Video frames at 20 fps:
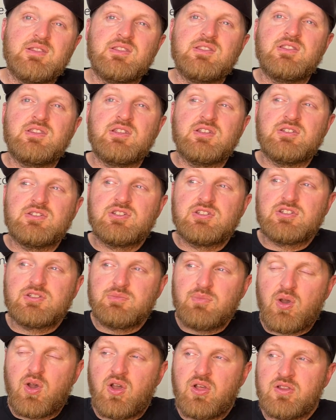The
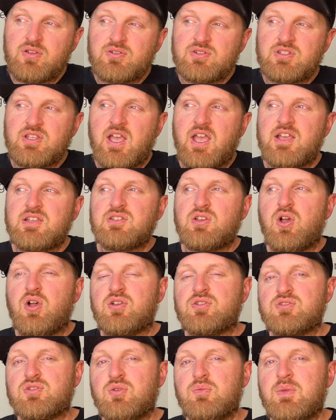smaller size
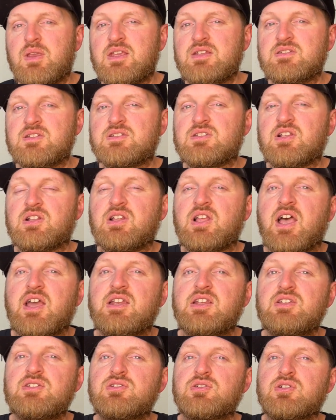also means it's a
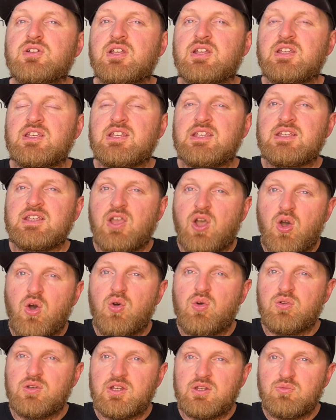lot easier to
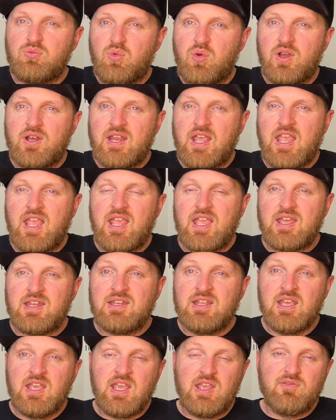hold in one
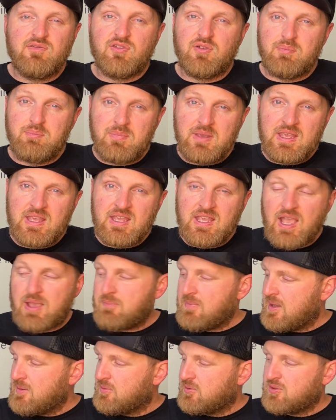hand, and for me,
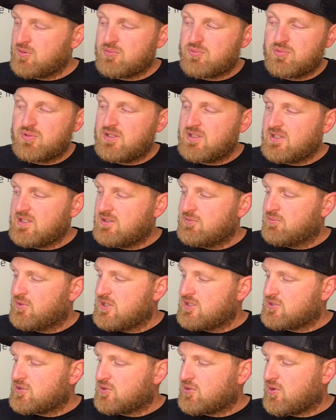I'm able to really
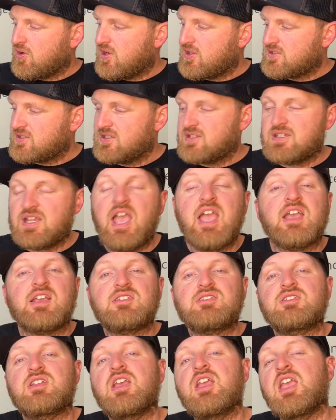reach across and
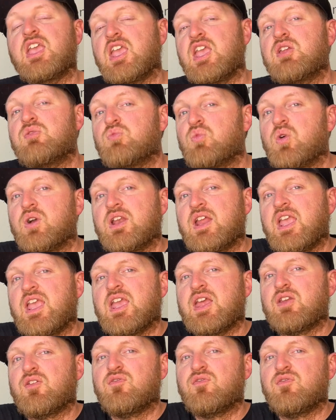text in one hand